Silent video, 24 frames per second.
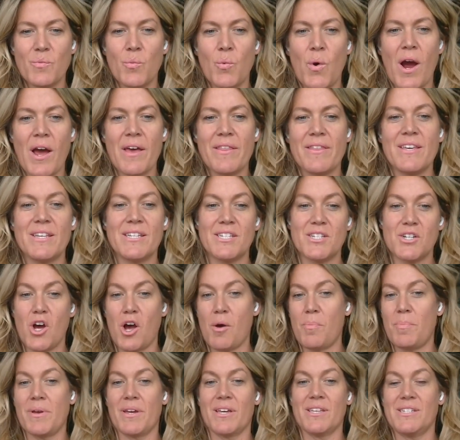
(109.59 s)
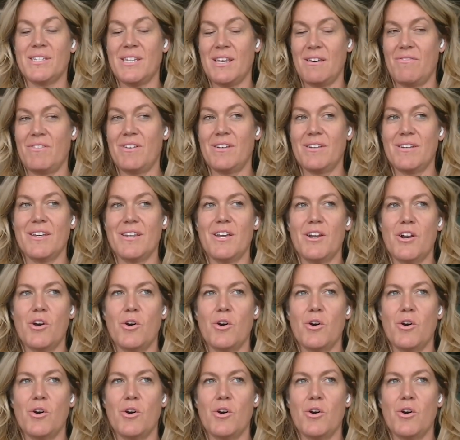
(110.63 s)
why this topic is even,